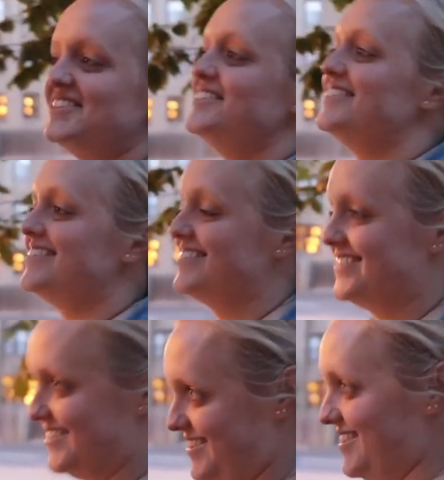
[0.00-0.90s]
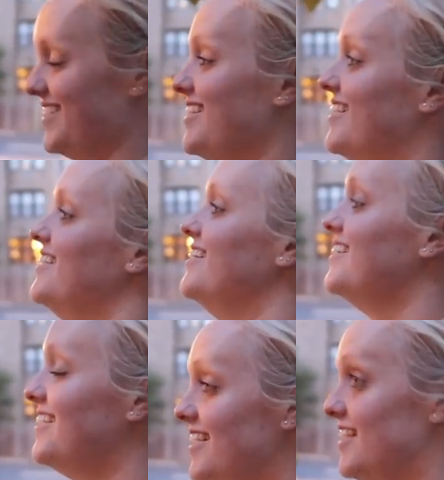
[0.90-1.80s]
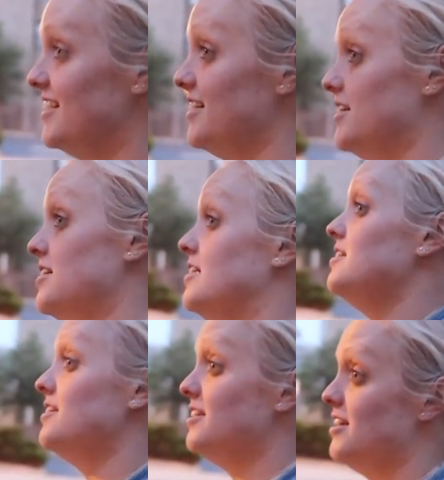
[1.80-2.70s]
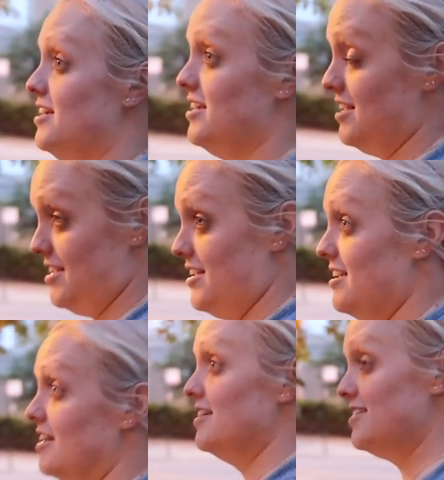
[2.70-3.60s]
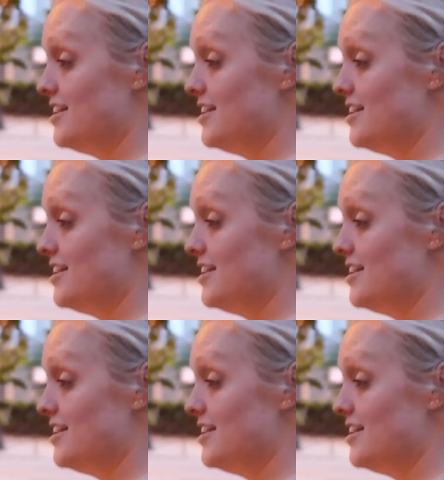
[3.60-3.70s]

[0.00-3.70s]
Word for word: to get panini making supplies because we have a panini press.